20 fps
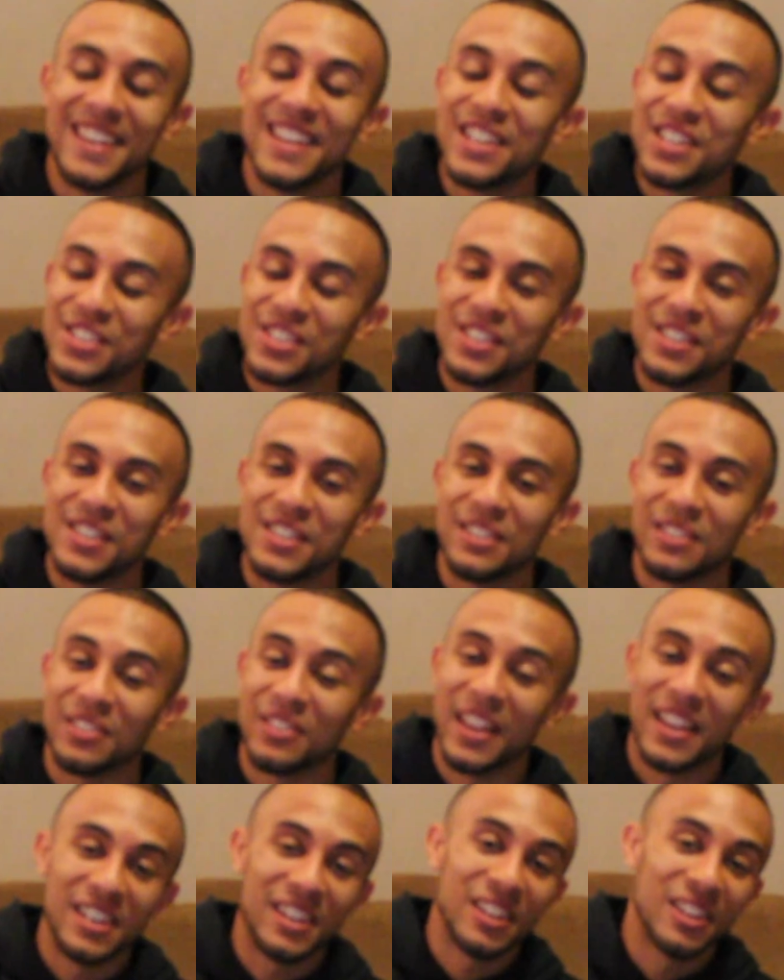She
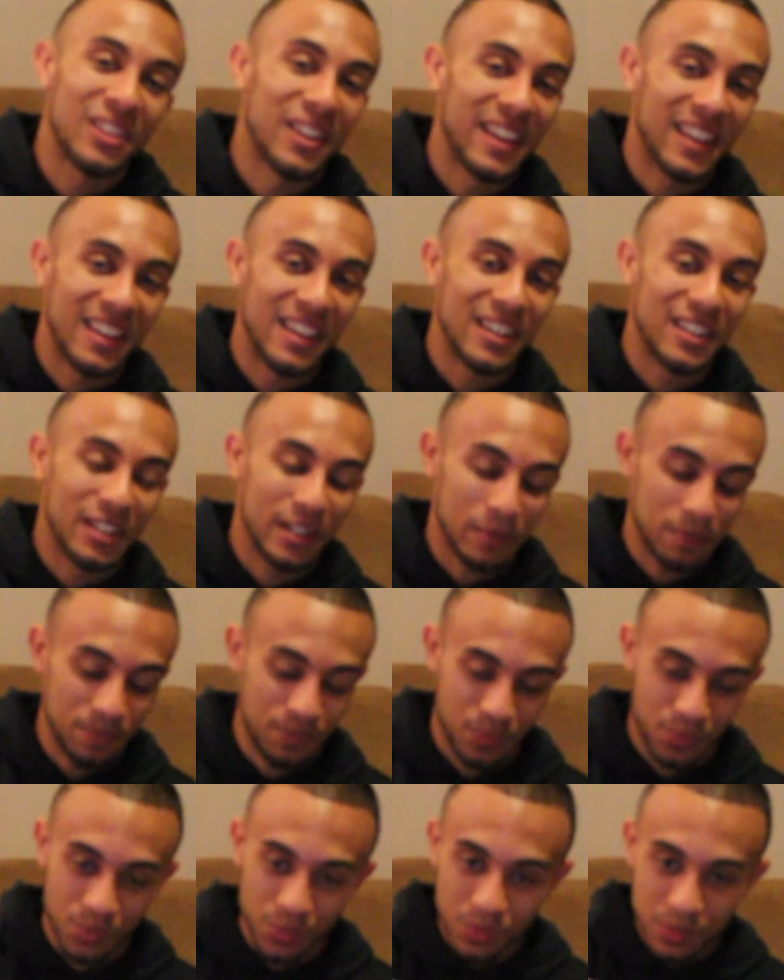landed a leg kick
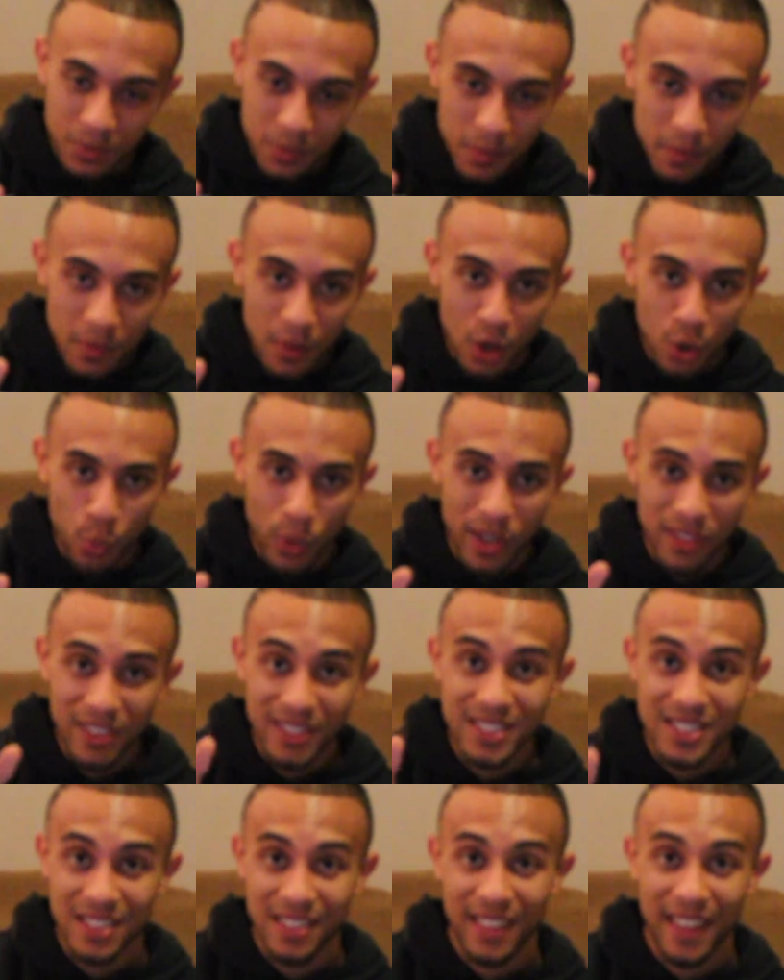from
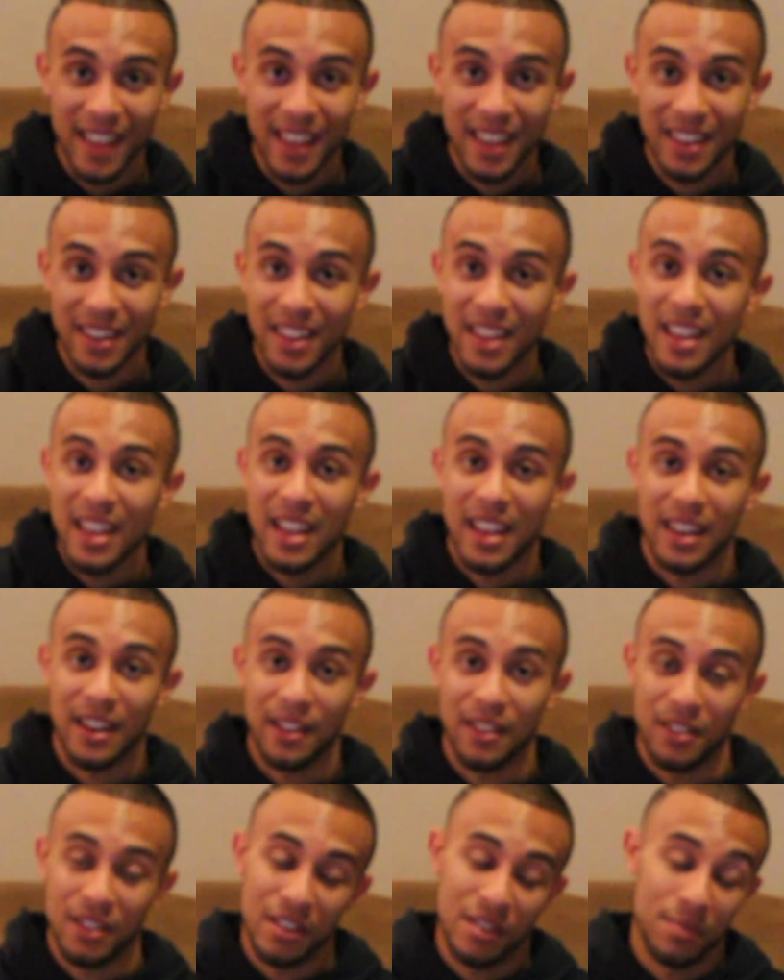Weili to the head, and
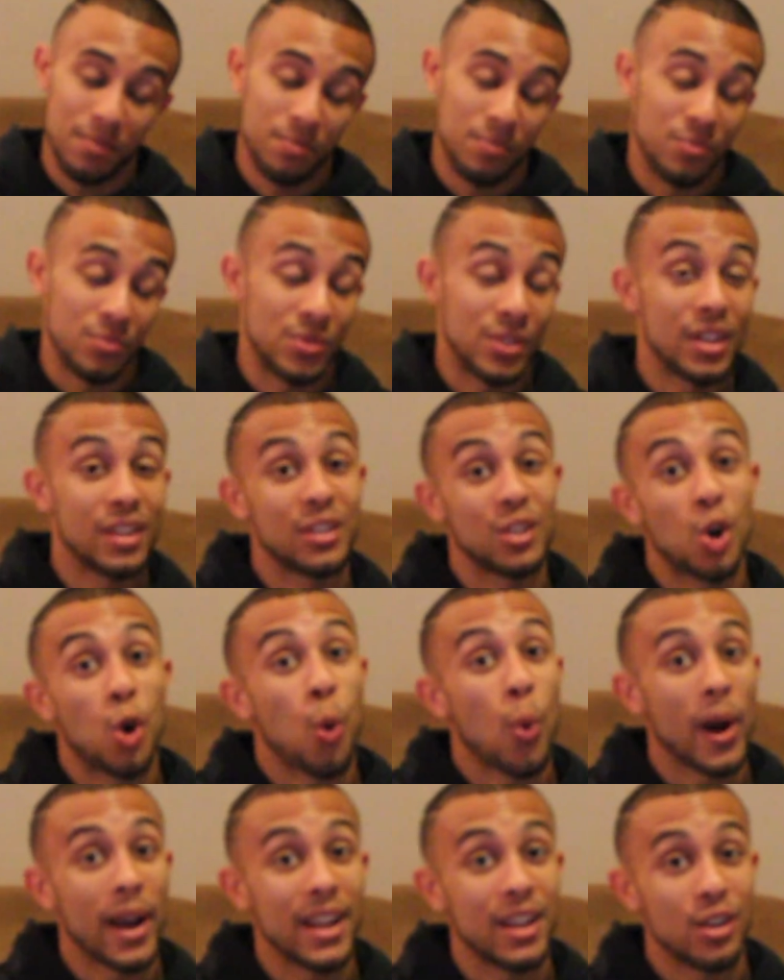it didn't
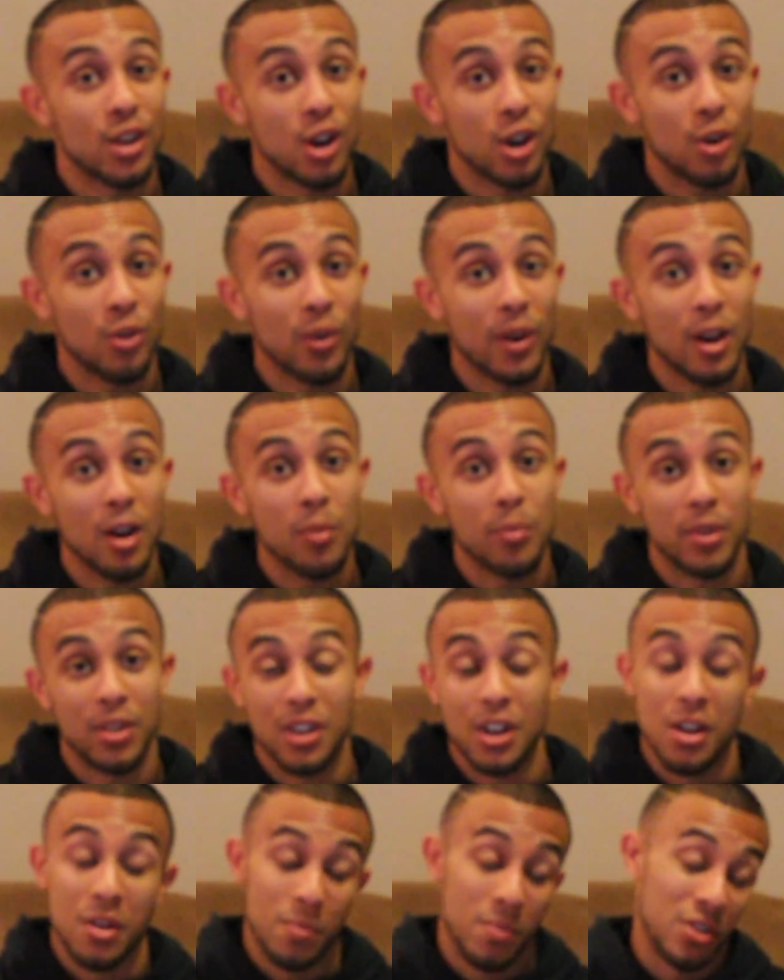quite knock her out,
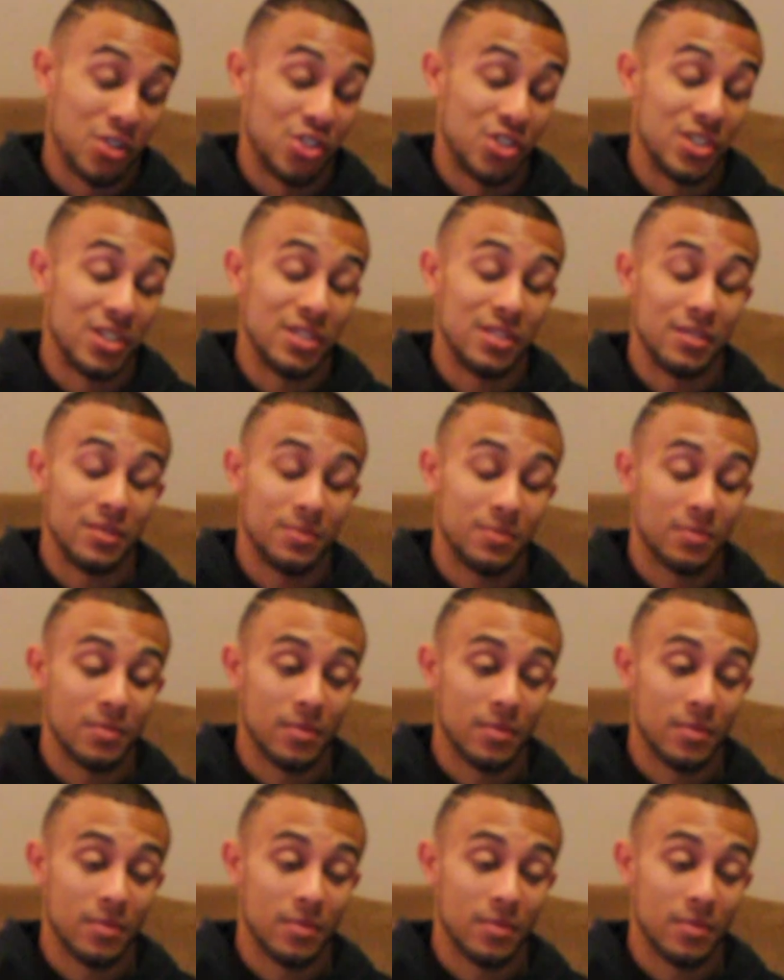but she